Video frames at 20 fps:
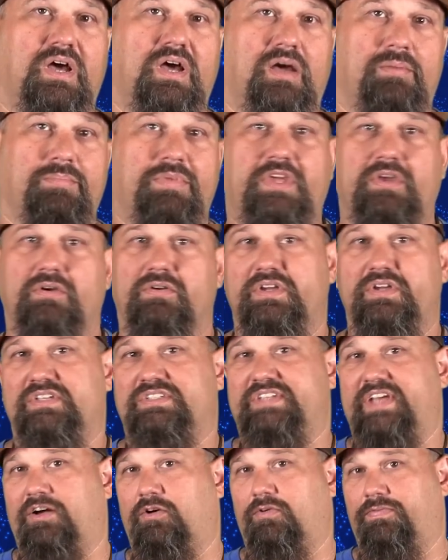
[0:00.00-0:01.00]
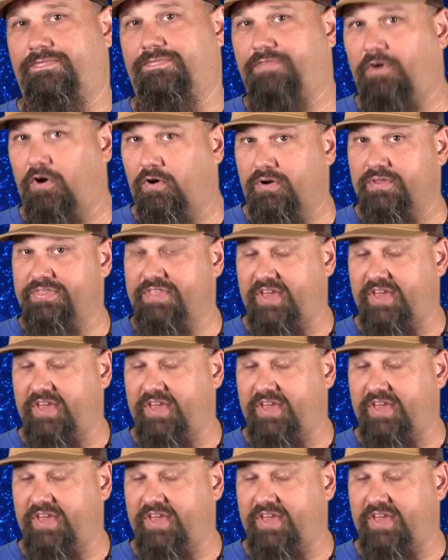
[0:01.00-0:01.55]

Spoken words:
I'm curious how far